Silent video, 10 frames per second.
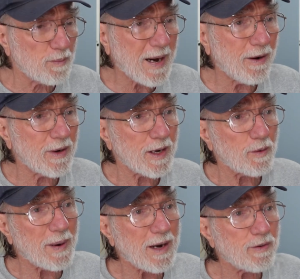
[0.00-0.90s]

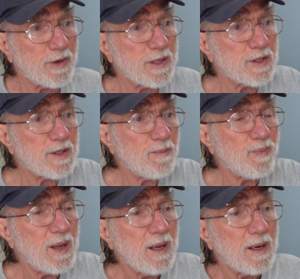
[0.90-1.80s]
parallel batteries,
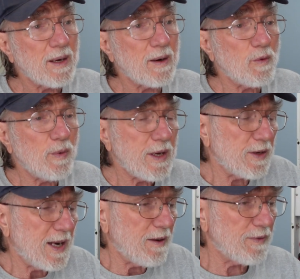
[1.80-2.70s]
we
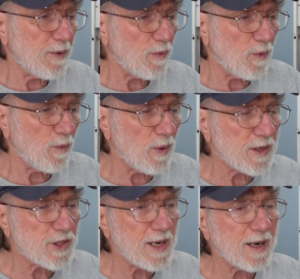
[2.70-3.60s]
could have
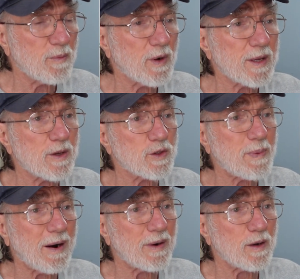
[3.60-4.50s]
one cell in one of those
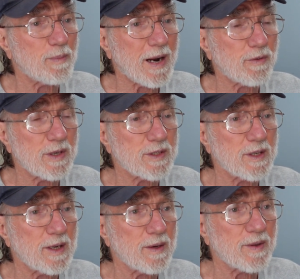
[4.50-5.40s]
parallel batteries
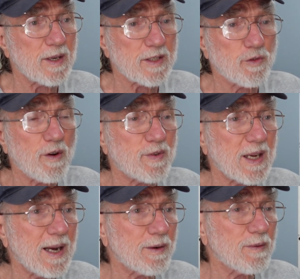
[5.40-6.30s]
that is
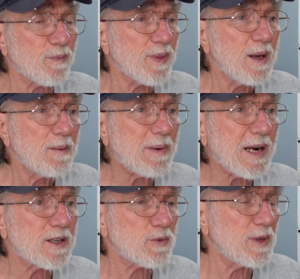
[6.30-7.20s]
drifting out of
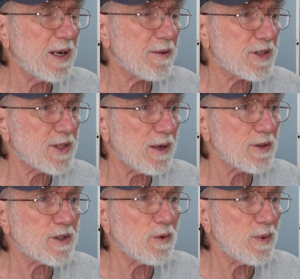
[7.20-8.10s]
balance with the other
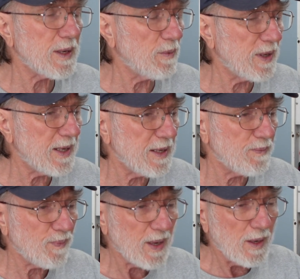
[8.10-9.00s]
cells. So we
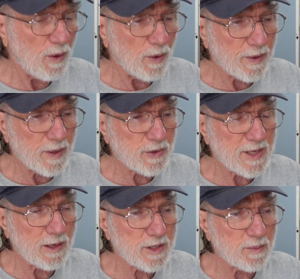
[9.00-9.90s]
need all of those
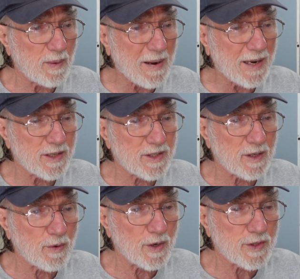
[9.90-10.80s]
cells to be balanced
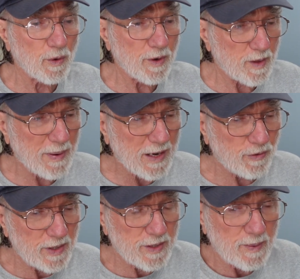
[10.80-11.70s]
across all of the
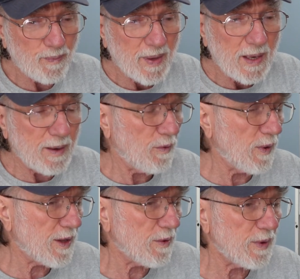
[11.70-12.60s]
batteries,
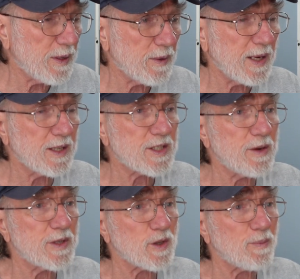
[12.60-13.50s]
whether we're in
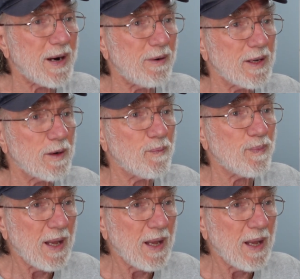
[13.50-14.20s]
series or parallel.